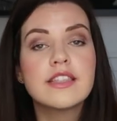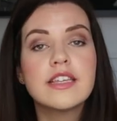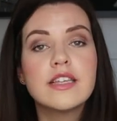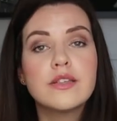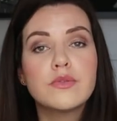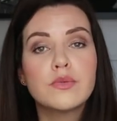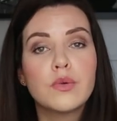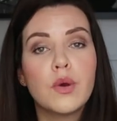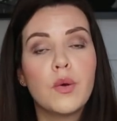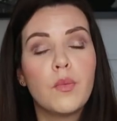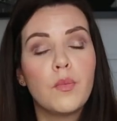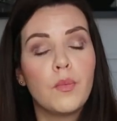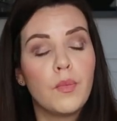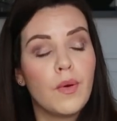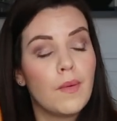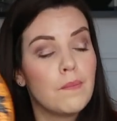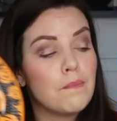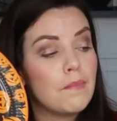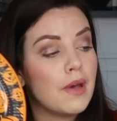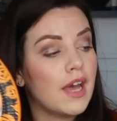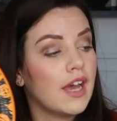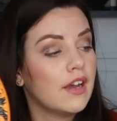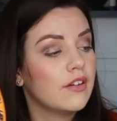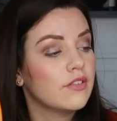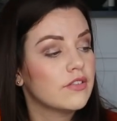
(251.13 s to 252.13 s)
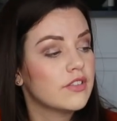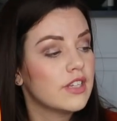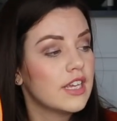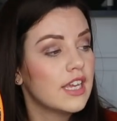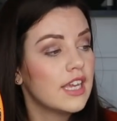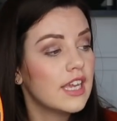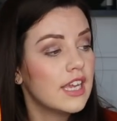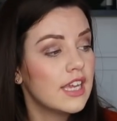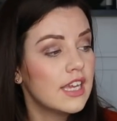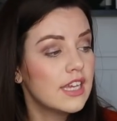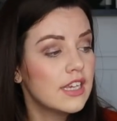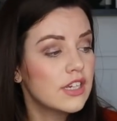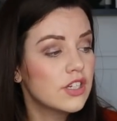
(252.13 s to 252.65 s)
These were £1
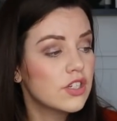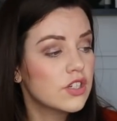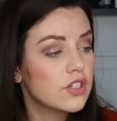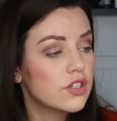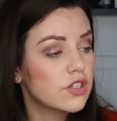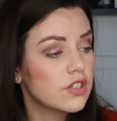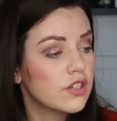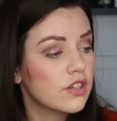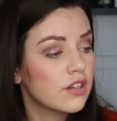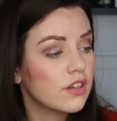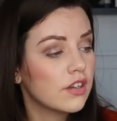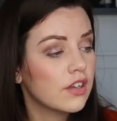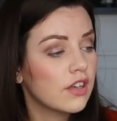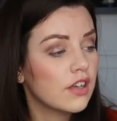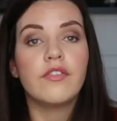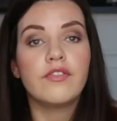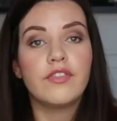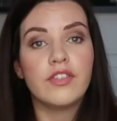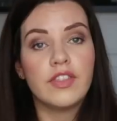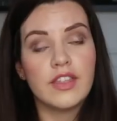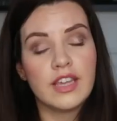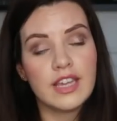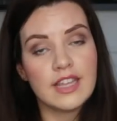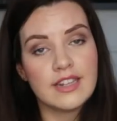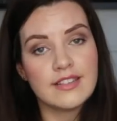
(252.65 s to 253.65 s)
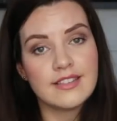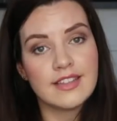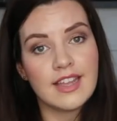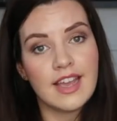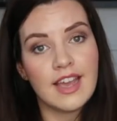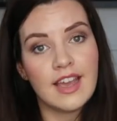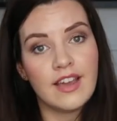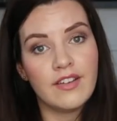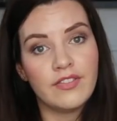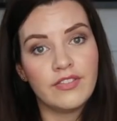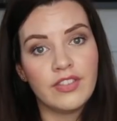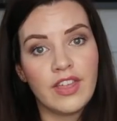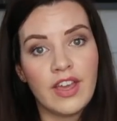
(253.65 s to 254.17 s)
each for the kids to
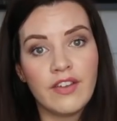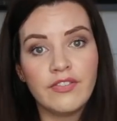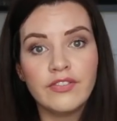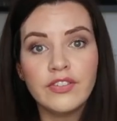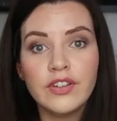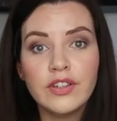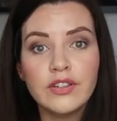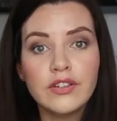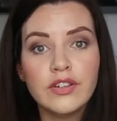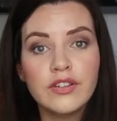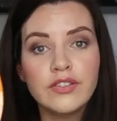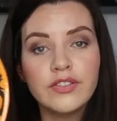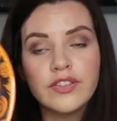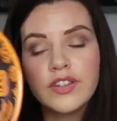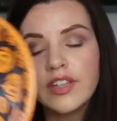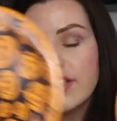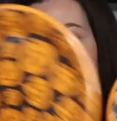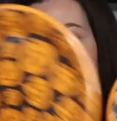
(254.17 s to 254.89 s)
have their food off